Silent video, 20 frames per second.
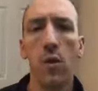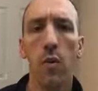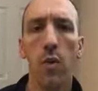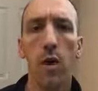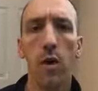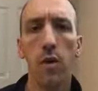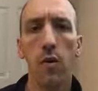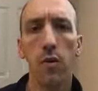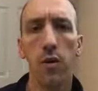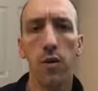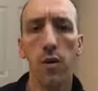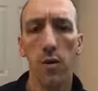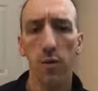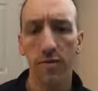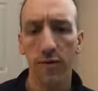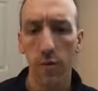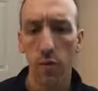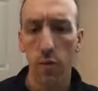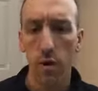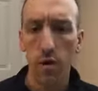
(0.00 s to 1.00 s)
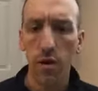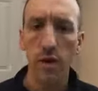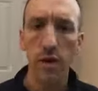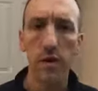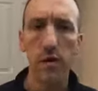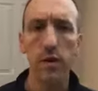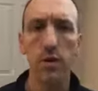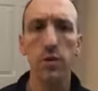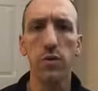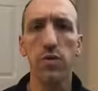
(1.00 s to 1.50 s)
well, you know, if you're
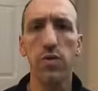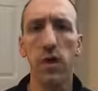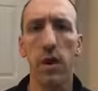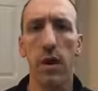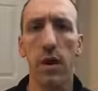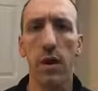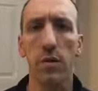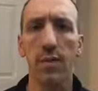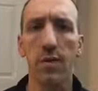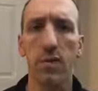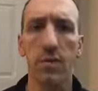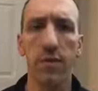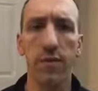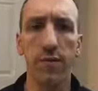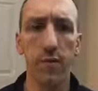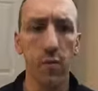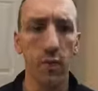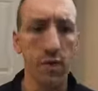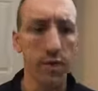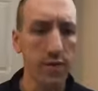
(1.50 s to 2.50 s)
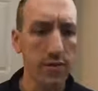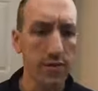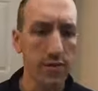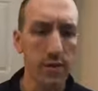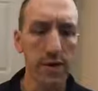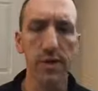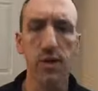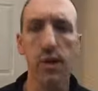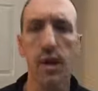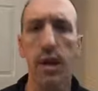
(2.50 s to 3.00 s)
working two jobs or if you're working
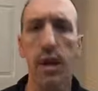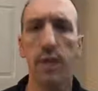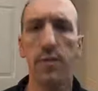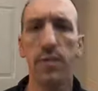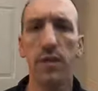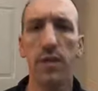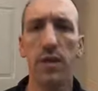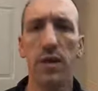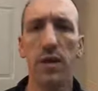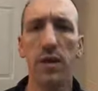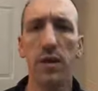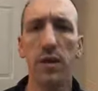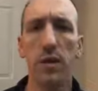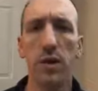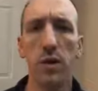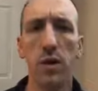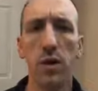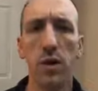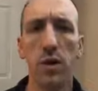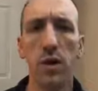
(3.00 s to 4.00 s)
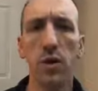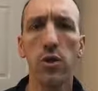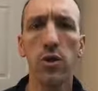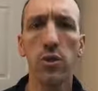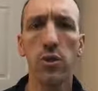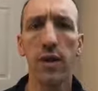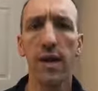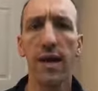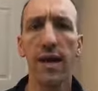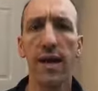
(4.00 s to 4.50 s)
three jobs, then you
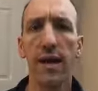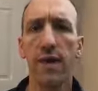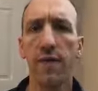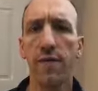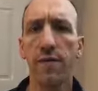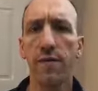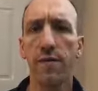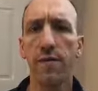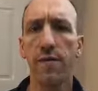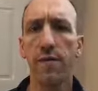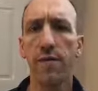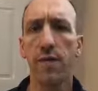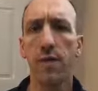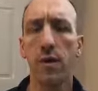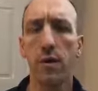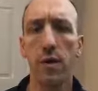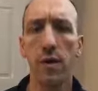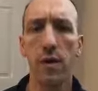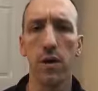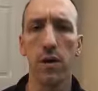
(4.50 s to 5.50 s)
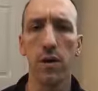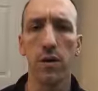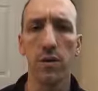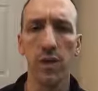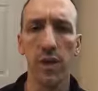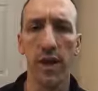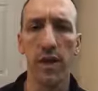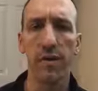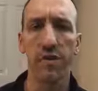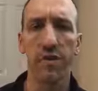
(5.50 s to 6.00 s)
don't have a
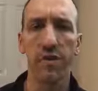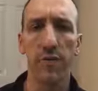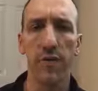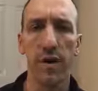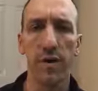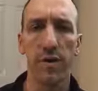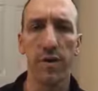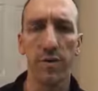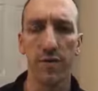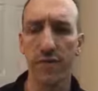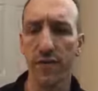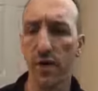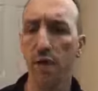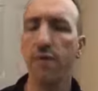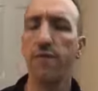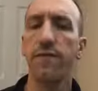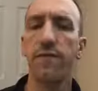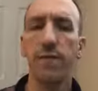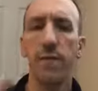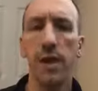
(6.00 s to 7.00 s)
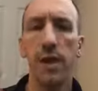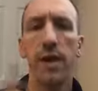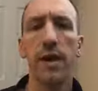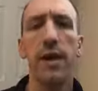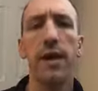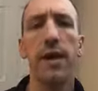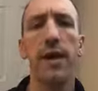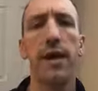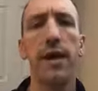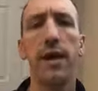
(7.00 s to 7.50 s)
chance to better yourself.
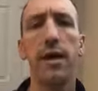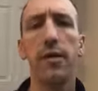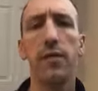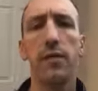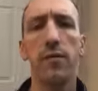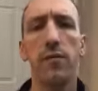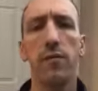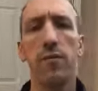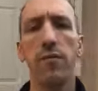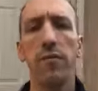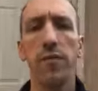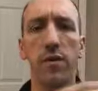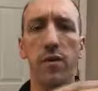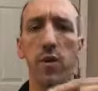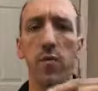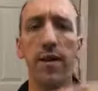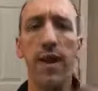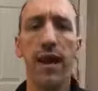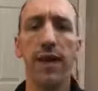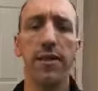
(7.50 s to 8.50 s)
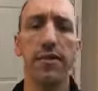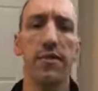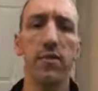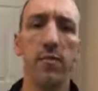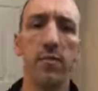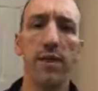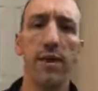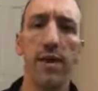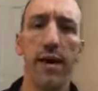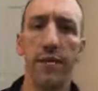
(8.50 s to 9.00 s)
And to go back a
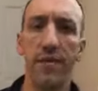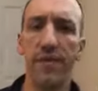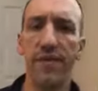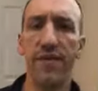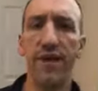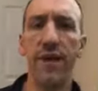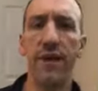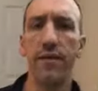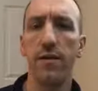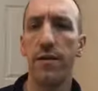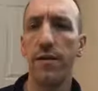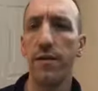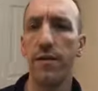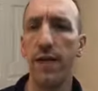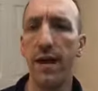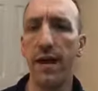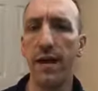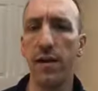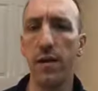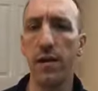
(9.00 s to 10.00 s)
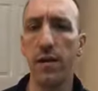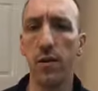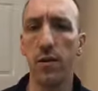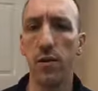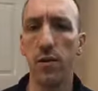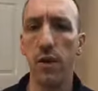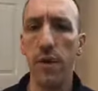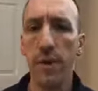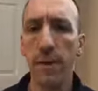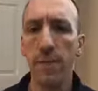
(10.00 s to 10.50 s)
little bit, I was saying that, you
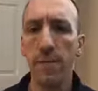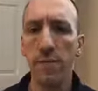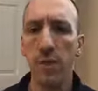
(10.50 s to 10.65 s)
know,